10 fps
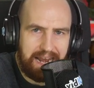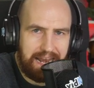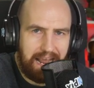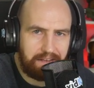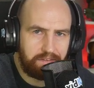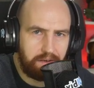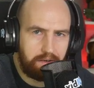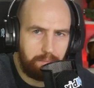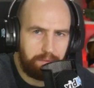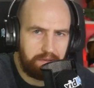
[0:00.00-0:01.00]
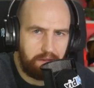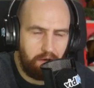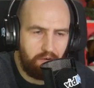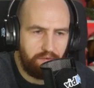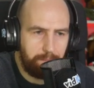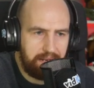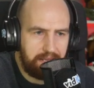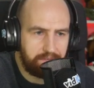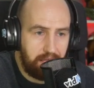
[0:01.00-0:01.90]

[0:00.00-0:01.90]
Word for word: next couple of minutes.